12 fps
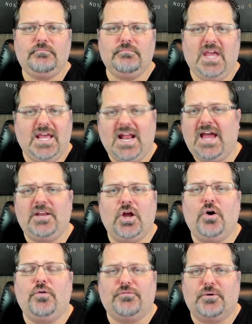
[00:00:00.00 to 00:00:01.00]
And I
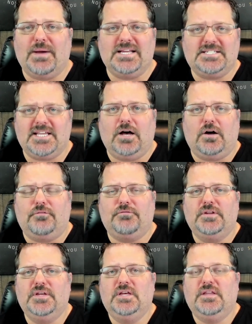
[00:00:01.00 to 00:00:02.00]
know for myself
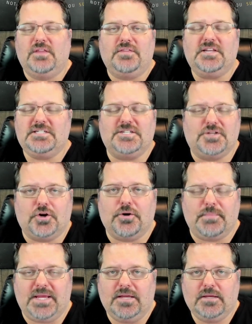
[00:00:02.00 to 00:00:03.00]
that this has
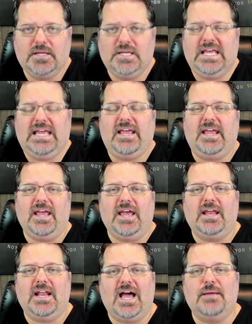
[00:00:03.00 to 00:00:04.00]
hurt me.
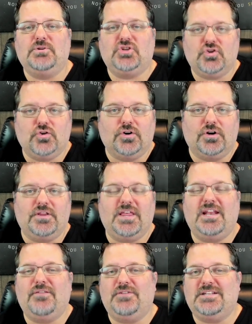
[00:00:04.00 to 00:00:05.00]
And I'm sure
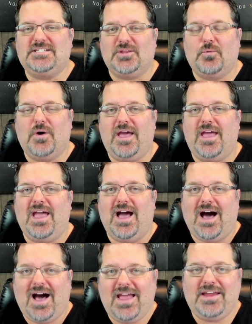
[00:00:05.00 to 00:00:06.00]
that if it's the way
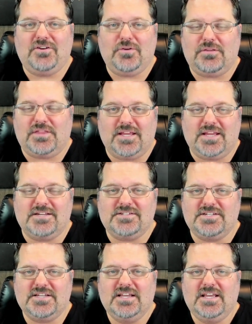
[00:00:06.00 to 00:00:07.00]
I do
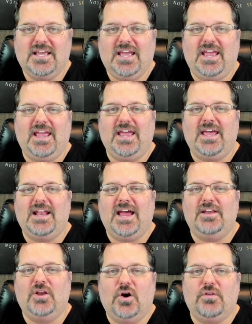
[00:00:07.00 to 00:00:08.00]
things, and I
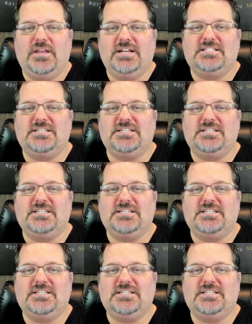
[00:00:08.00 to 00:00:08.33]
know that it's